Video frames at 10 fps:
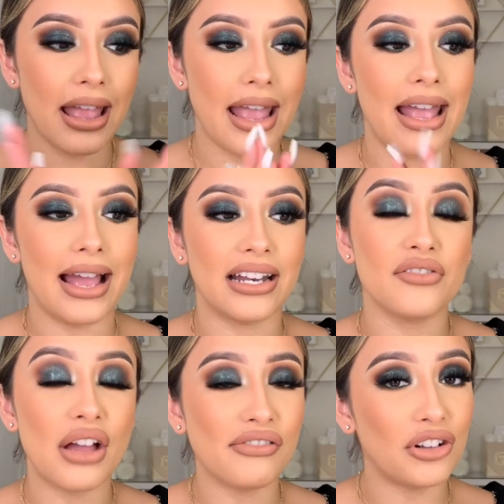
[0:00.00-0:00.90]
And if
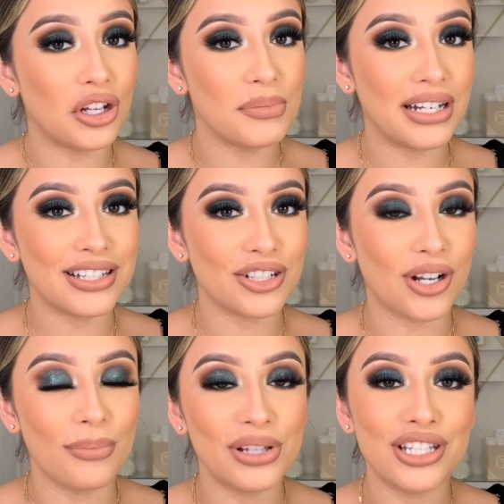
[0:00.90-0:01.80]
you haven't followed me on
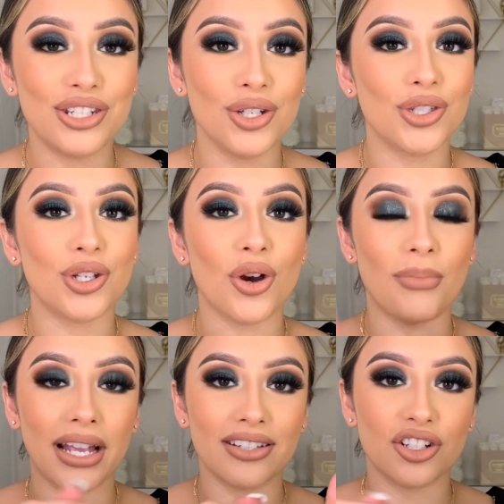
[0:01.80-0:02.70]
Instagram, please do so.
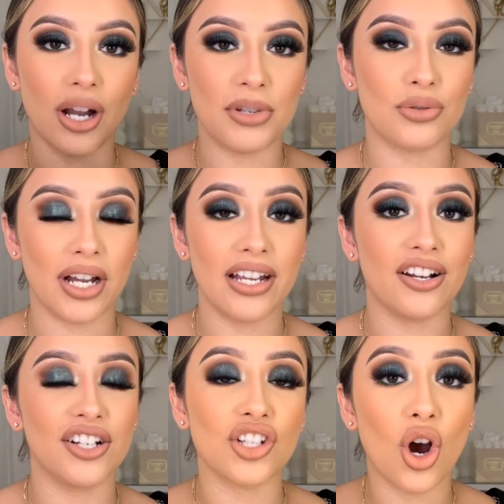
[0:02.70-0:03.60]
My Instagram is right
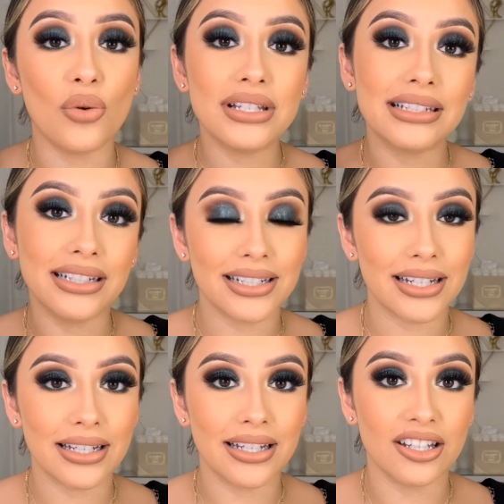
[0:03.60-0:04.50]
here. It's always linked
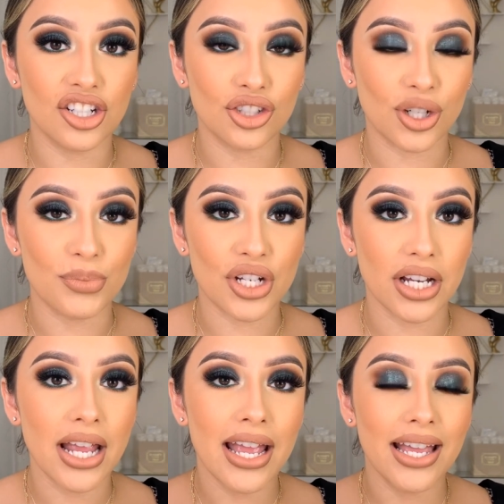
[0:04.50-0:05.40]
in the
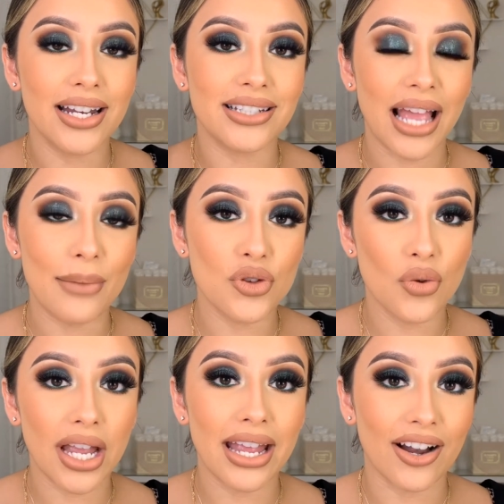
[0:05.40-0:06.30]
description. It is
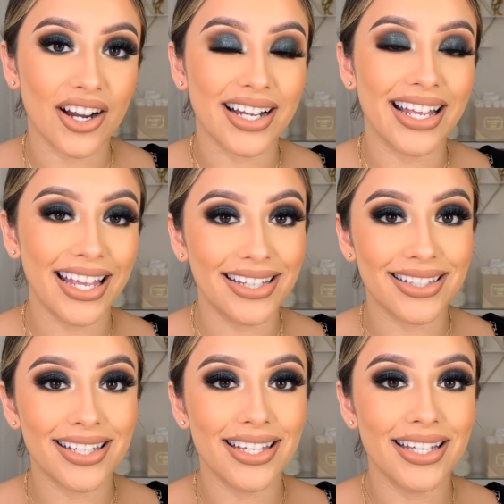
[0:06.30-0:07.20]

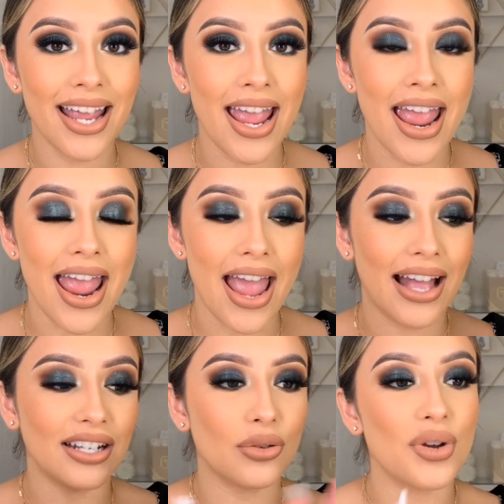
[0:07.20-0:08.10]
Muaerika18.
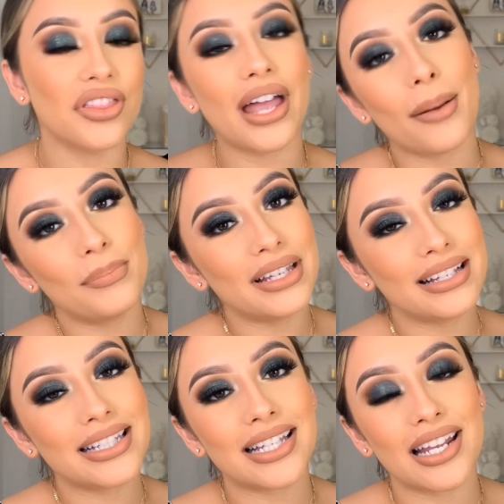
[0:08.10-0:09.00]
And with that
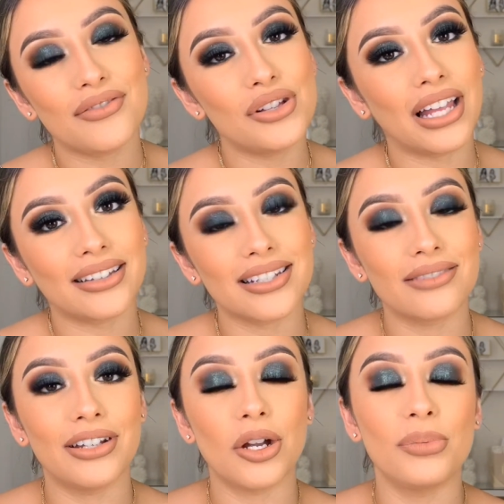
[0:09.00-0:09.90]
being said, if you like this
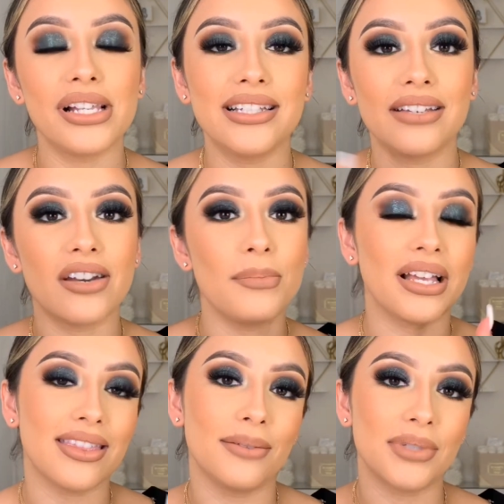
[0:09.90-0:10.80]
video, please give it a
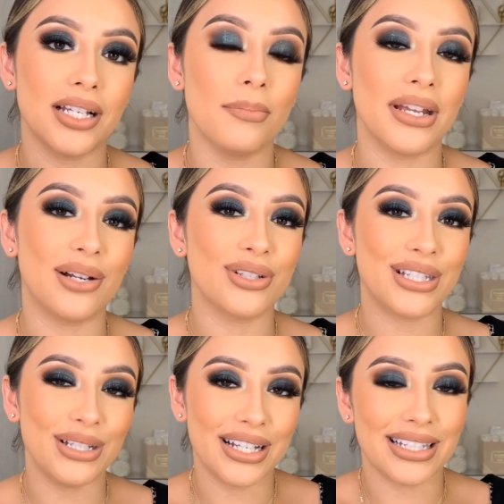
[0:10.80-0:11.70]
big thumbs up, and I will
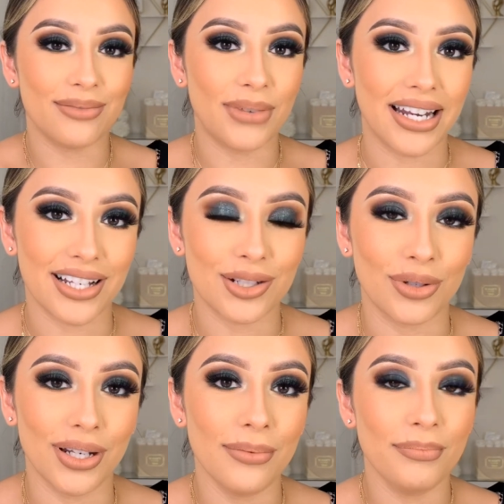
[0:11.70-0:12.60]
see you guys in my next
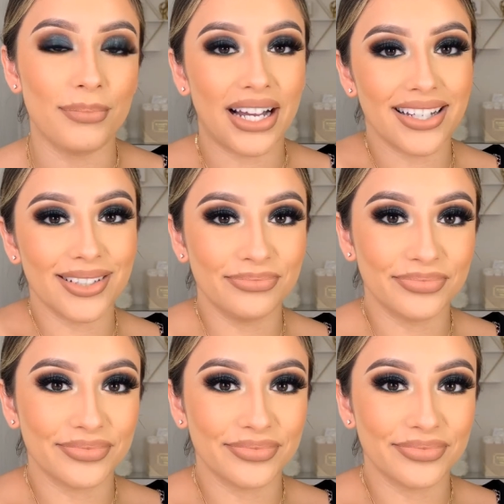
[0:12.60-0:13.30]
one. Bye.